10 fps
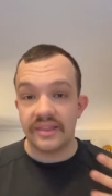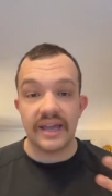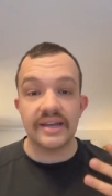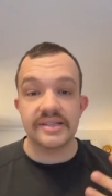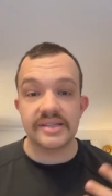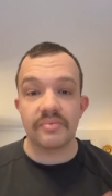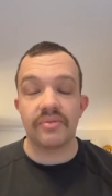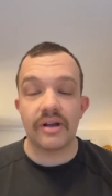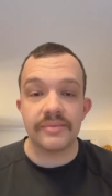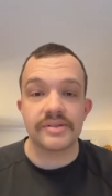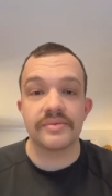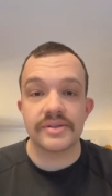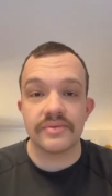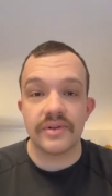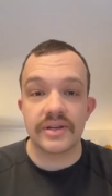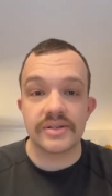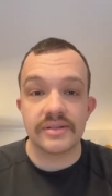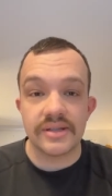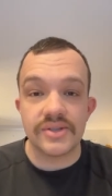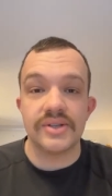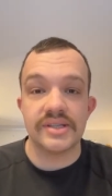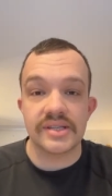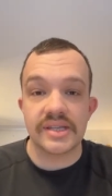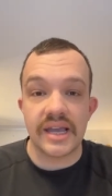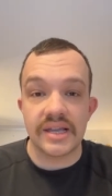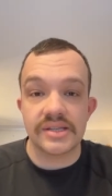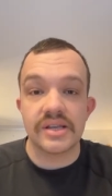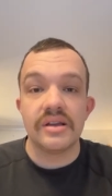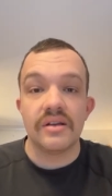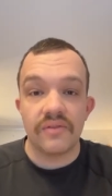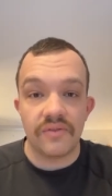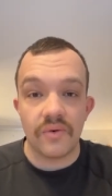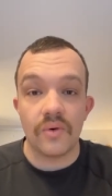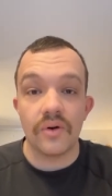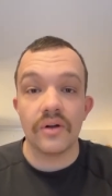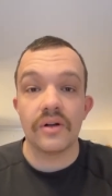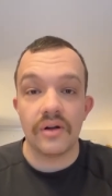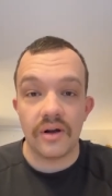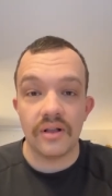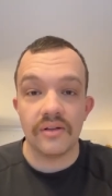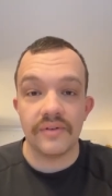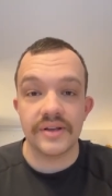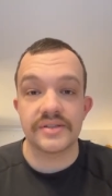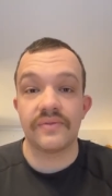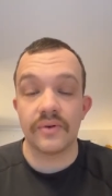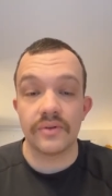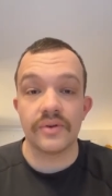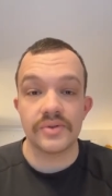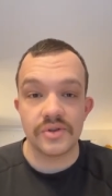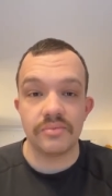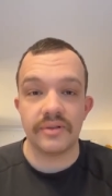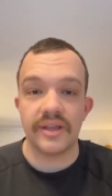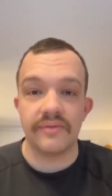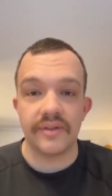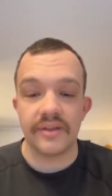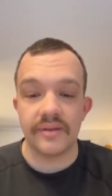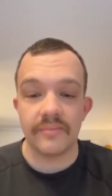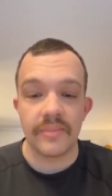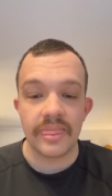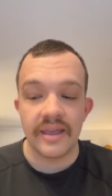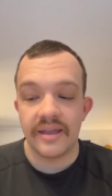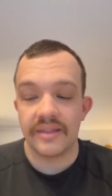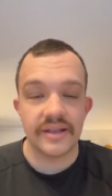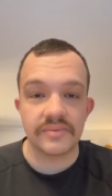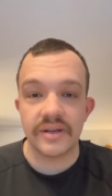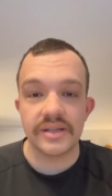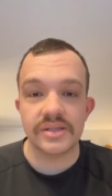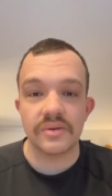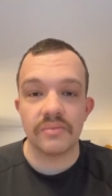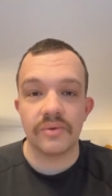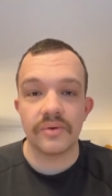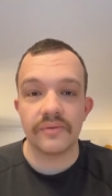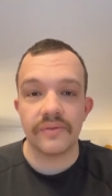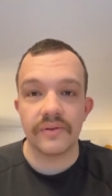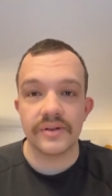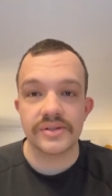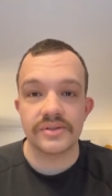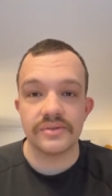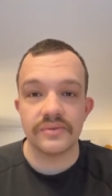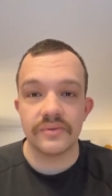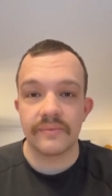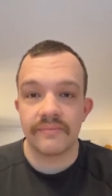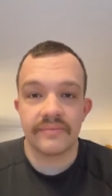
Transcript: That is the promised resurrection that Jesus has for all of us, for those who believe in him. And that's why it's so important for us to